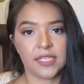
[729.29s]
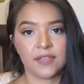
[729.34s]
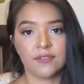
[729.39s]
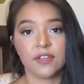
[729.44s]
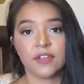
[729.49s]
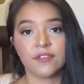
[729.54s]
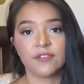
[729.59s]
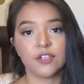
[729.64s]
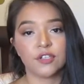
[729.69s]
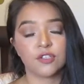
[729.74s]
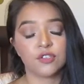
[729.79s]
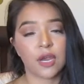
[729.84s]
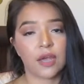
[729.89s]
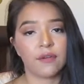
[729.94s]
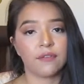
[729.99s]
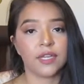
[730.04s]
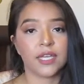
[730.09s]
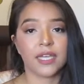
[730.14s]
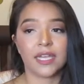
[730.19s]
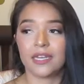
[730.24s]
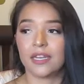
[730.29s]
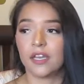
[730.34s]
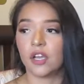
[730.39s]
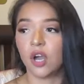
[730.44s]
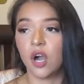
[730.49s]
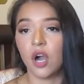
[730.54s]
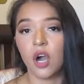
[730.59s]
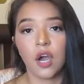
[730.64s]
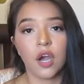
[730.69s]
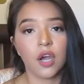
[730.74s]
Even if you're traveling in a
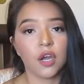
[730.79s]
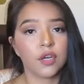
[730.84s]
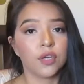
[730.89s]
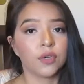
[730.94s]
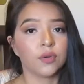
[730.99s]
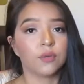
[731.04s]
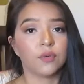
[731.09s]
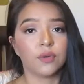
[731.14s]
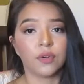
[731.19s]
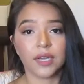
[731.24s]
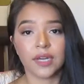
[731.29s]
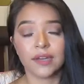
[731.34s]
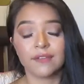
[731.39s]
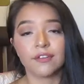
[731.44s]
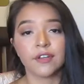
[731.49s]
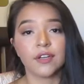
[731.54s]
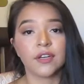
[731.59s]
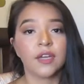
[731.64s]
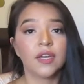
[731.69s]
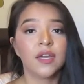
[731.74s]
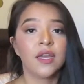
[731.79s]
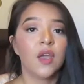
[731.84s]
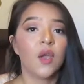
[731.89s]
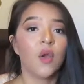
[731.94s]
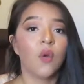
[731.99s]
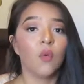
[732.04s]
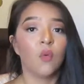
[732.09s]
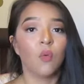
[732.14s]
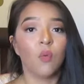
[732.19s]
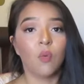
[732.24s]
car or wherever,
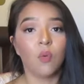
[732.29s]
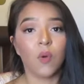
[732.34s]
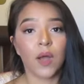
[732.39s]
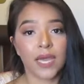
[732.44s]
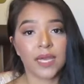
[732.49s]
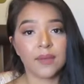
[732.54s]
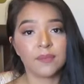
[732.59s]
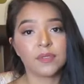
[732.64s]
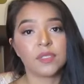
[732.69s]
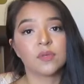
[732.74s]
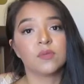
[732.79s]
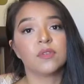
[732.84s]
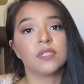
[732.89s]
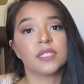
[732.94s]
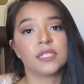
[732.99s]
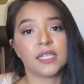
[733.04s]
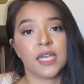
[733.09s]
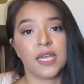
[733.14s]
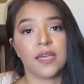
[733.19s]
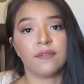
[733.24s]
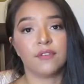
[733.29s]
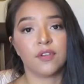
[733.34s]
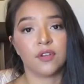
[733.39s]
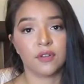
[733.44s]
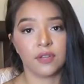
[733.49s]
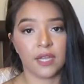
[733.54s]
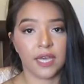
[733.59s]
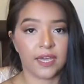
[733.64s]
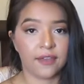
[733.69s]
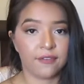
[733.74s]
wipes will save your
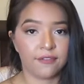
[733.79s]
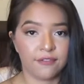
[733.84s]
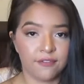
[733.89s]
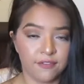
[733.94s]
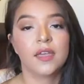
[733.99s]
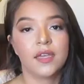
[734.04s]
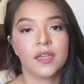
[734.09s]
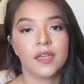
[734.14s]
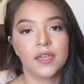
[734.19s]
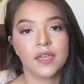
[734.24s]
life.